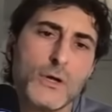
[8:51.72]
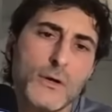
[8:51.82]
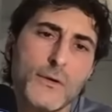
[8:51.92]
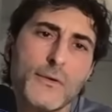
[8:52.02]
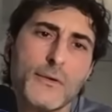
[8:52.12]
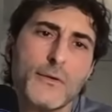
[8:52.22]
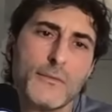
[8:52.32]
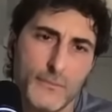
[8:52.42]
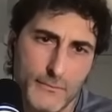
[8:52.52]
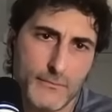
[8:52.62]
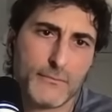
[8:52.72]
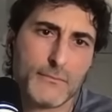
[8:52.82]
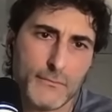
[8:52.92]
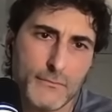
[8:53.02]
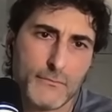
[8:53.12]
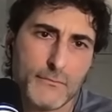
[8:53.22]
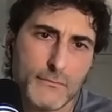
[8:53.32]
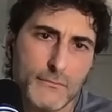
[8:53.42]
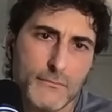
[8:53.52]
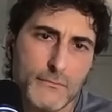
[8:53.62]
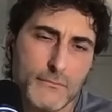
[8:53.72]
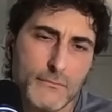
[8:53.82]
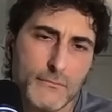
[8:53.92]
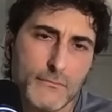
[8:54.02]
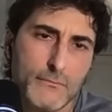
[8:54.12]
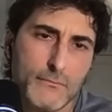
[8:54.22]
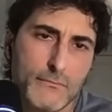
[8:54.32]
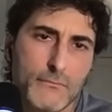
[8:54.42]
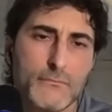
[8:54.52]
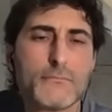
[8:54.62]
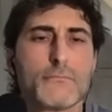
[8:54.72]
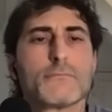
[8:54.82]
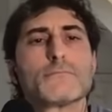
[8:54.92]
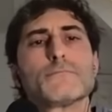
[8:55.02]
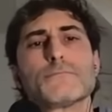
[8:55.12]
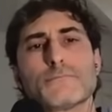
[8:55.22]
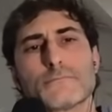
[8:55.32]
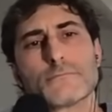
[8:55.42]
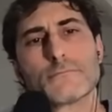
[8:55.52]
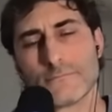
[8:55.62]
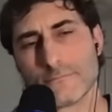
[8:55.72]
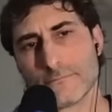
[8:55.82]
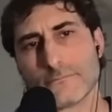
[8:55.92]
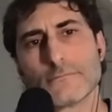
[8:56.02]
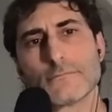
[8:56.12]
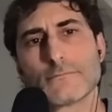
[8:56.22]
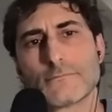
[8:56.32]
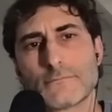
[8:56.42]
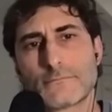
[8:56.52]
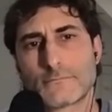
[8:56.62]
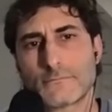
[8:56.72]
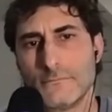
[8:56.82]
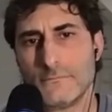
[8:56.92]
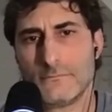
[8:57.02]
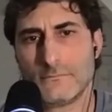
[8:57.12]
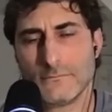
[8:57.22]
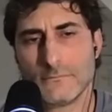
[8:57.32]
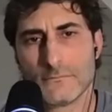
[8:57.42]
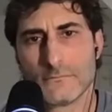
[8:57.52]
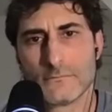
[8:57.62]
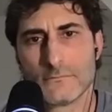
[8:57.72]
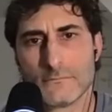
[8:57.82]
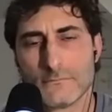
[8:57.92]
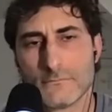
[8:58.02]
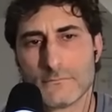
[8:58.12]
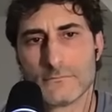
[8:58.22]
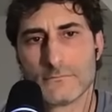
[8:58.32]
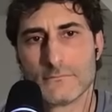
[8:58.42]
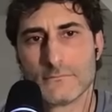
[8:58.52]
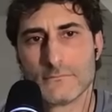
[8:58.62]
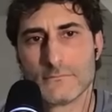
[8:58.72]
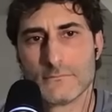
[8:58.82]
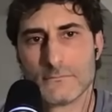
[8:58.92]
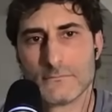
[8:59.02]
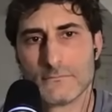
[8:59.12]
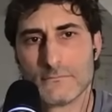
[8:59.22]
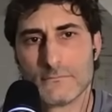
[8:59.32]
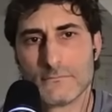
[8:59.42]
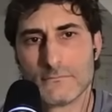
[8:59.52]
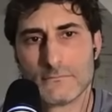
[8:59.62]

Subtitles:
(silent)